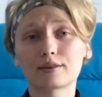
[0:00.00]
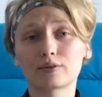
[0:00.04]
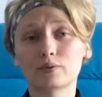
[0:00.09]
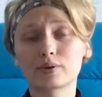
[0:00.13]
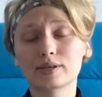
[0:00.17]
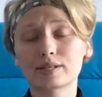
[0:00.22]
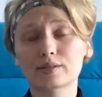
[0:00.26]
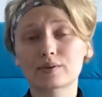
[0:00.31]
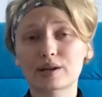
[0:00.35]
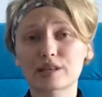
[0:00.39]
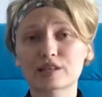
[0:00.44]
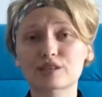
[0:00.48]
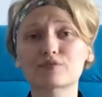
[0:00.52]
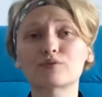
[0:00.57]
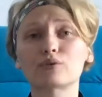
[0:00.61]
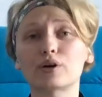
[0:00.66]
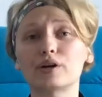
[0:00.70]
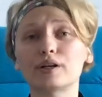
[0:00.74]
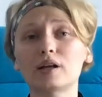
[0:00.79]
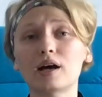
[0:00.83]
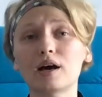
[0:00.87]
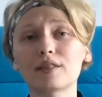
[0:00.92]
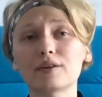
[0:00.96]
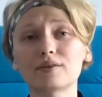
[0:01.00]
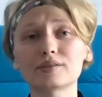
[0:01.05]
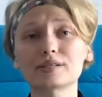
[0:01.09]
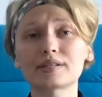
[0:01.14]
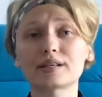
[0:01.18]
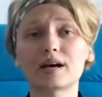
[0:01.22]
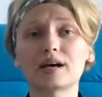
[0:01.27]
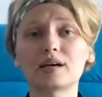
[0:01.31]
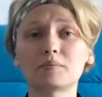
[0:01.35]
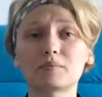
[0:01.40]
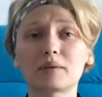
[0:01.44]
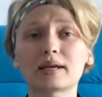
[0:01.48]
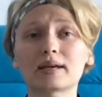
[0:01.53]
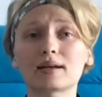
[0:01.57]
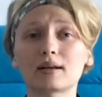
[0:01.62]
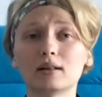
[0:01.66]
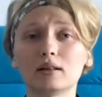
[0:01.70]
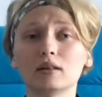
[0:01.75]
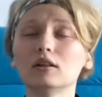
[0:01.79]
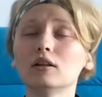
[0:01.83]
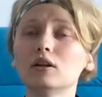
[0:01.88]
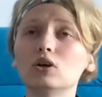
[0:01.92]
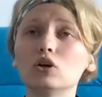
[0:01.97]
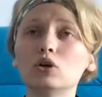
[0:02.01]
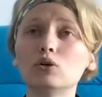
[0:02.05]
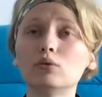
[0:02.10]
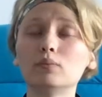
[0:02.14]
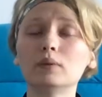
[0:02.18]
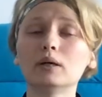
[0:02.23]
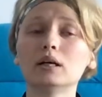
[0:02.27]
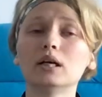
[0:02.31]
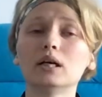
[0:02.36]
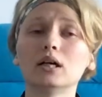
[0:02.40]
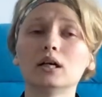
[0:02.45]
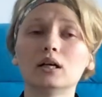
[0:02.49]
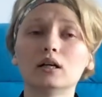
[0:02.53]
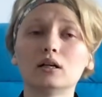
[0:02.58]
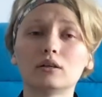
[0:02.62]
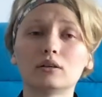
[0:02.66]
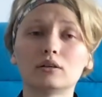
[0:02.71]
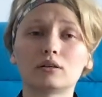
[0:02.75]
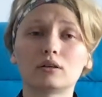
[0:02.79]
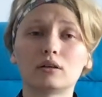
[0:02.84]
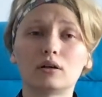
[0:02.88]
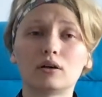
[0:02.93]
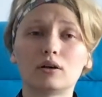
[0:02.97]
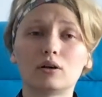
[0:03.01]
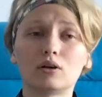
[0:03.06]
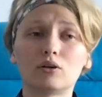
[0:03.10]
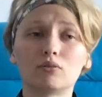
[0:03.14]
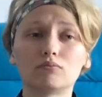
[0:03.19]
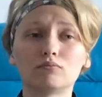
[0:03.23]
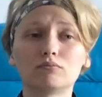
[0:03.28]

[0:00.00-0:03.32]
three strands for another side, make a loop, uh,